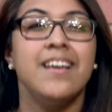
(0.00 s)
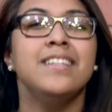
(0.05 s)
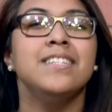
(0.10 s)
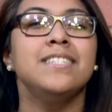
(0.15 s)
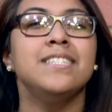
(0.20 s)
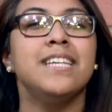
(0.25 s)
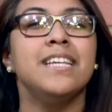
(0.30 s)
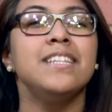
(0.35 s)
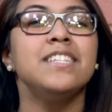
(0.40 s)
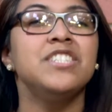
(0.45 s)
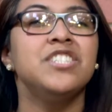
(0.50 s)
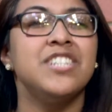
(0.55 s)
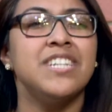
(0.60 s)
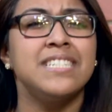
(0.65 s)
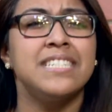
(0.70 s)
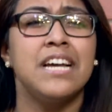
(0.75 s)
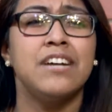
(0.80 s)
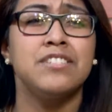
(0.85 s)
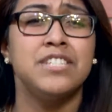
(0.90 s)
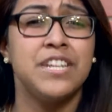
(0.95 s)
To tell us
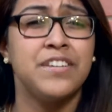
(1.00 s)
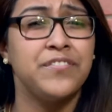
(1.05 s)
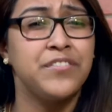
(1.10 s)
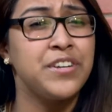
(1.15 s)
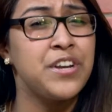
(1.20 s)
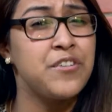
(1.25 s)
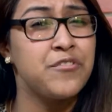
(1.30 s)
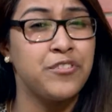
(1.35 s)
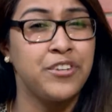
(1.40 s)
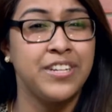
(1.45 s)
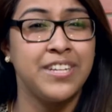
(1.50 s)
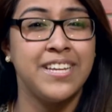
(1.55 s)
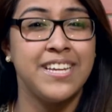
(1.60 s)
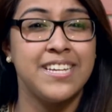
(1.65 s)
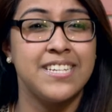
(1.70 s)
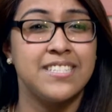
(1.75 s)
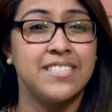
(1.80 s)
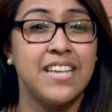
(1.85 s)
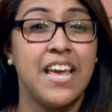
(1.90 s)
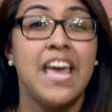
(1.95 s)
just how different it really
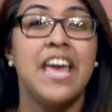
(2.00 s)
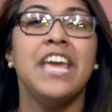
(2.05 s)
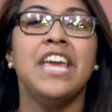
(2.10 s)
is,